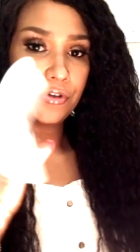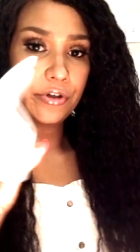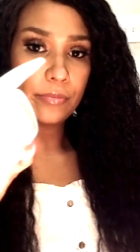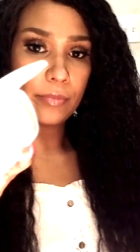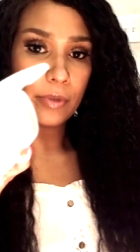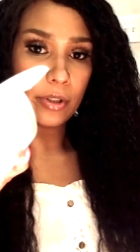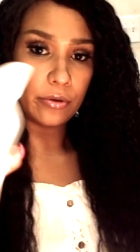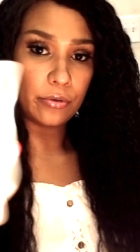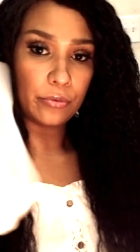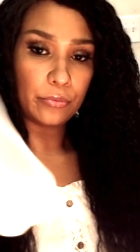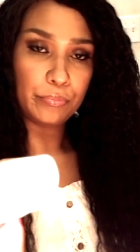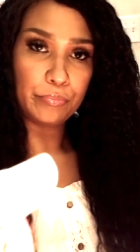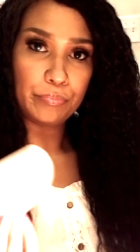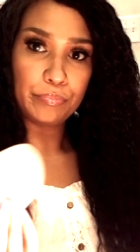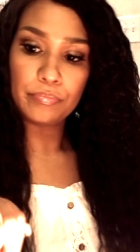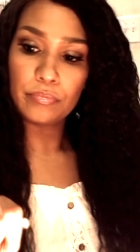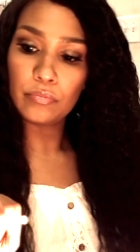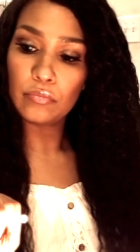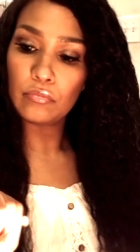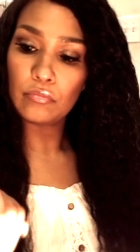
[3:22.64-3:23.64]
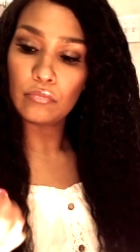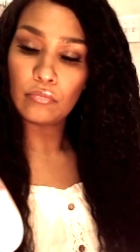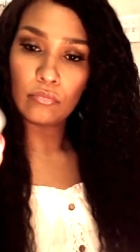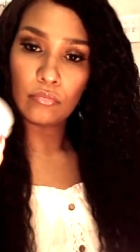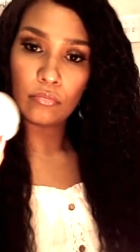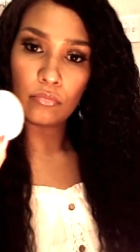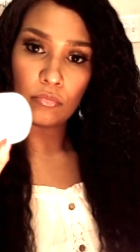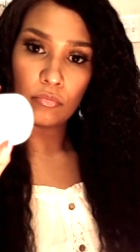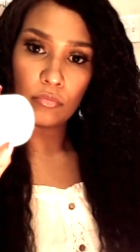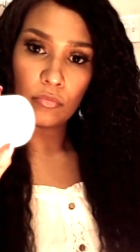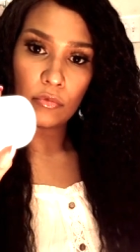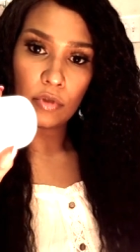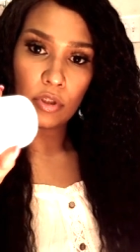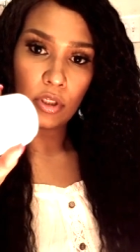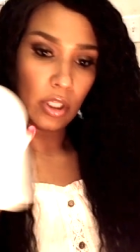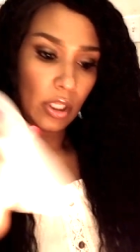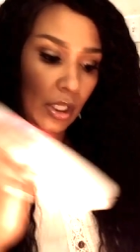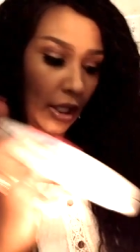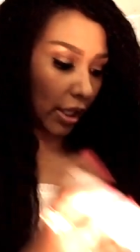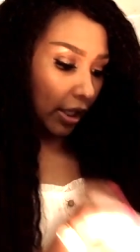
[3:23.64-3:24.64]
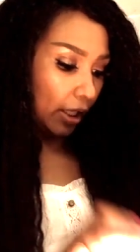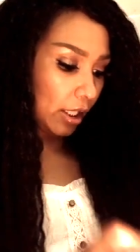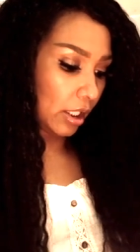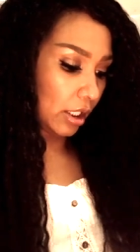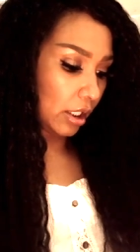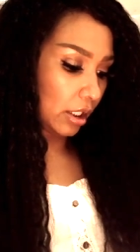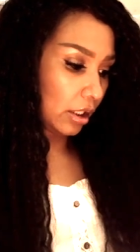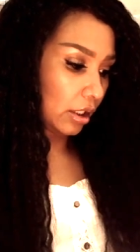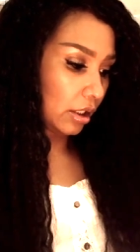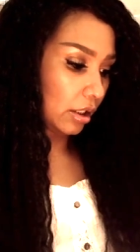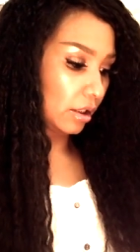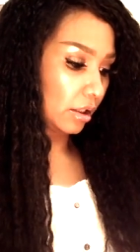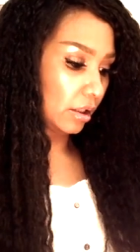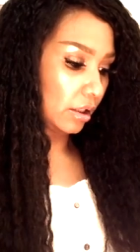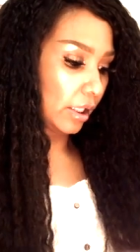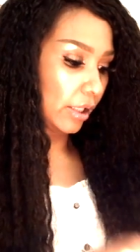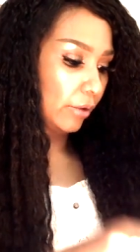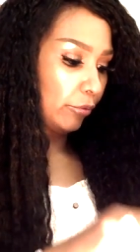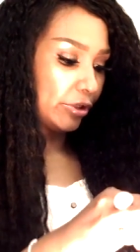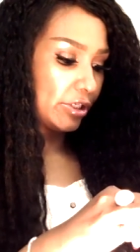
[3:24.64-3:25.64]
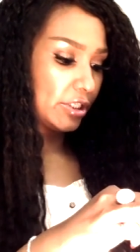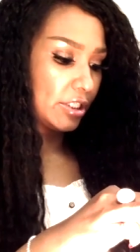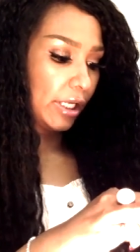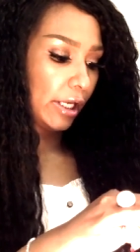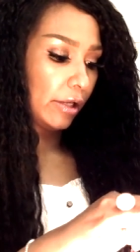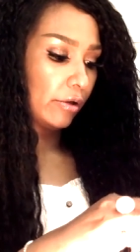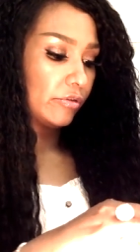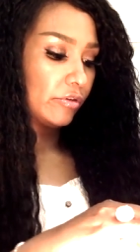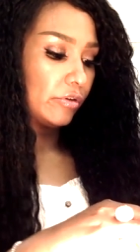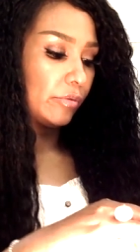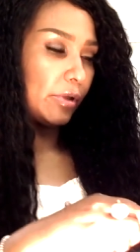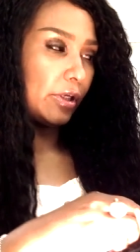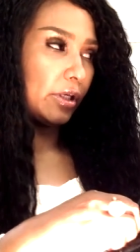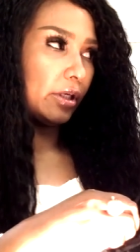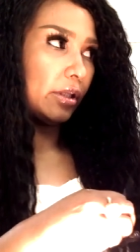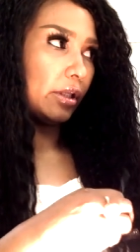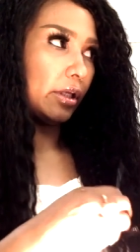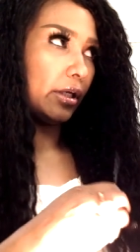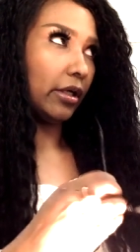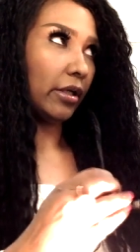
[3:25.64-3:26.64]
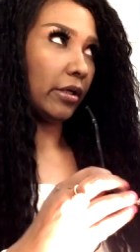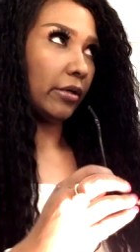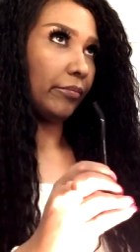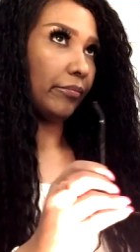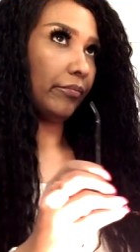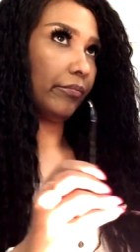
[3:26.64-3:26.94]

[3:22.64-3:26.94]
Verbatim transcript: Firmoo. And they reached out to me like